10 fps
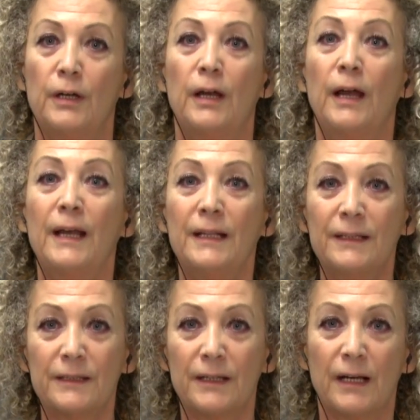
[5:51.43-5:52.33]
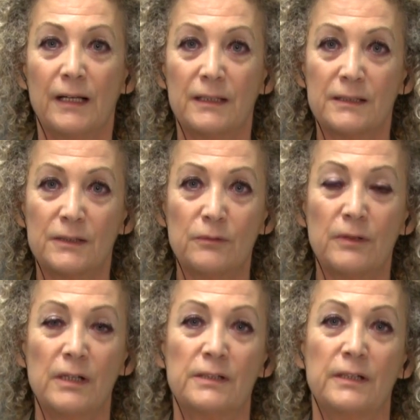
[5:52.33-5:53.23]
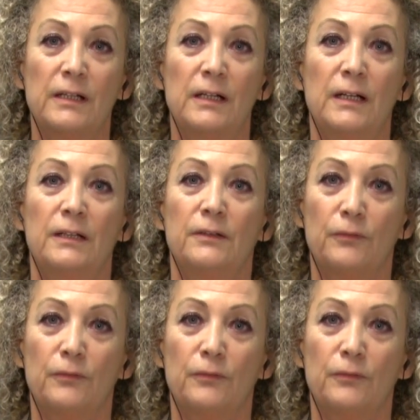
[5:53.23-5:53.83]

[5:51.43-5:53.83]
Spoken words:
And as soon as they land,